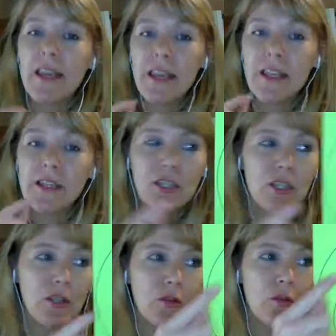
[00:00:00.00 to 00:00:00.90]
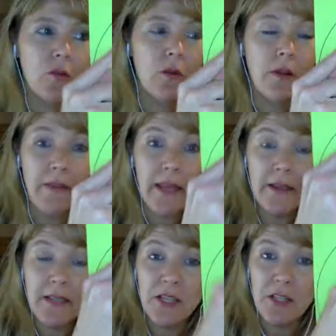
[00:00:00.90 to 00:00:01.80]
into the,
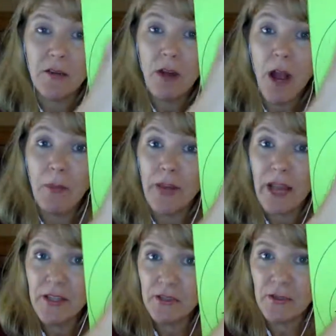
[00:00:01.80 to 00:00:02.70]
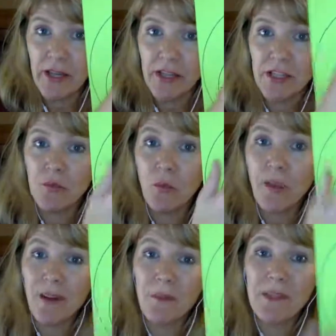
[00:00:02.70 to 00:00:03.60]
teaching comprehension strategies.
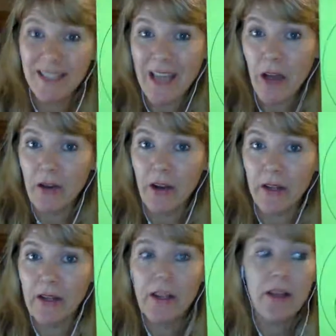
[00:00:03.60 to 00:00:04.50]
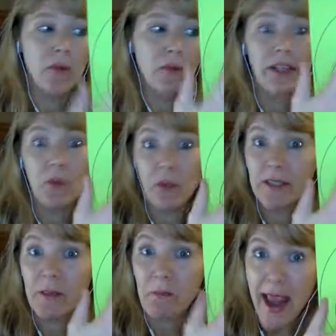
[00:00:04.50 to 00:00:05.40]
We are missing out on really
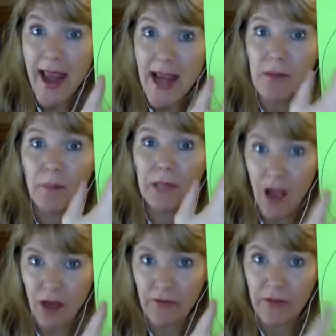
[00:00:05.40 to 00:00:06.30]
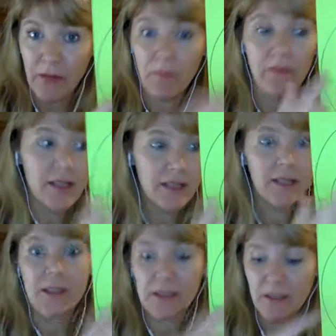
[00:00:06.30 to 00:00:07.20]
what's the main block for them.
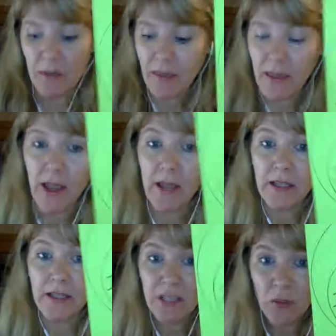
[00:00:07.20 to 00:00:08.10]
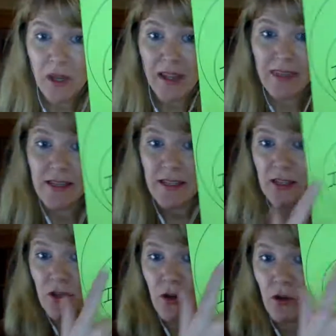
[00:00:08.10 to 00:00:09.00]
This is the main thing. And until we get this
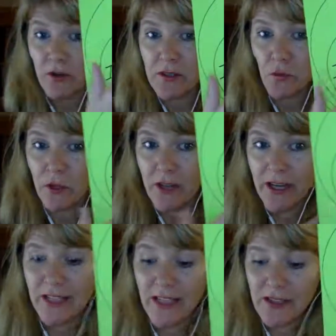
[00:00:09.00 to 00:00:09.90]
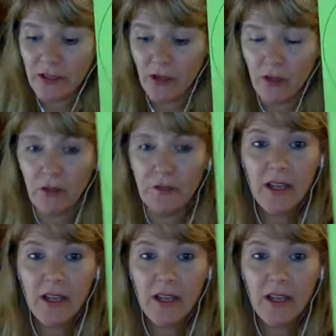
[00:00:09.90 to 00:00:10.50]
circle, this word ID circle,